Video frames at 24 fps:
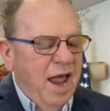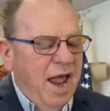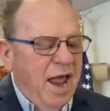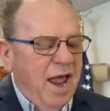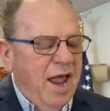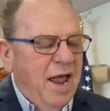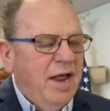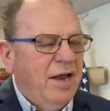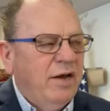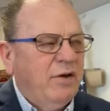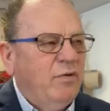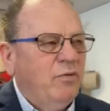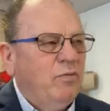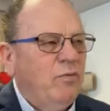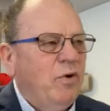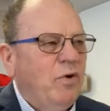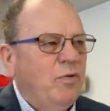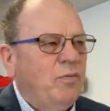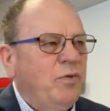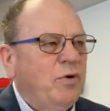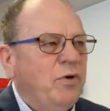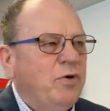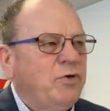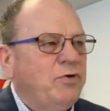and
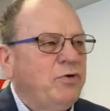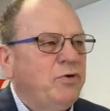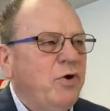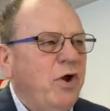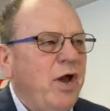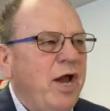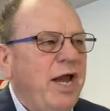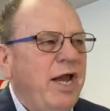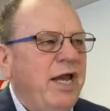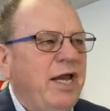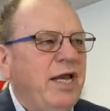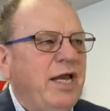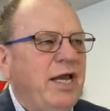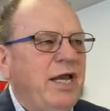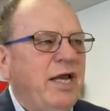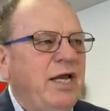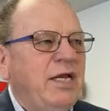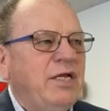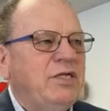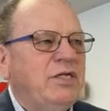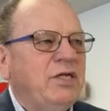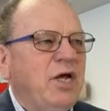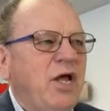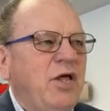will betray
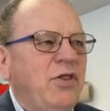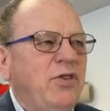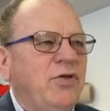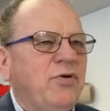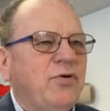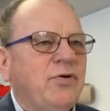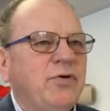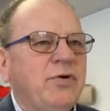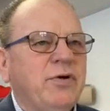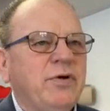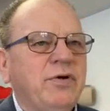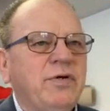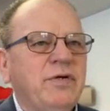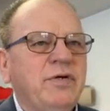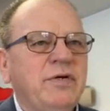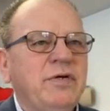each other.